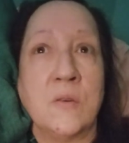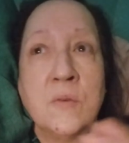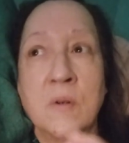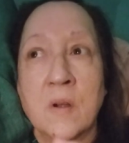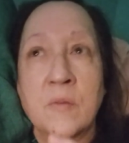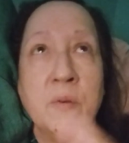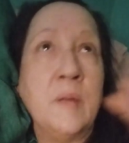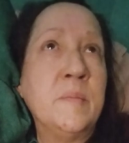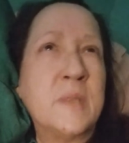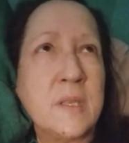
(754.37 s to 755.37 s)
or
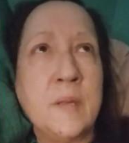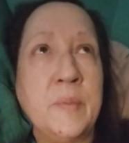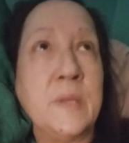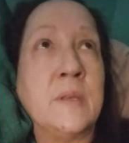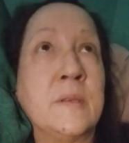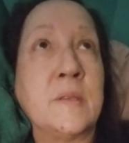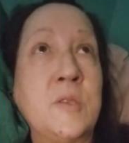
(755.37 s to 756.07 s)
REM sleep is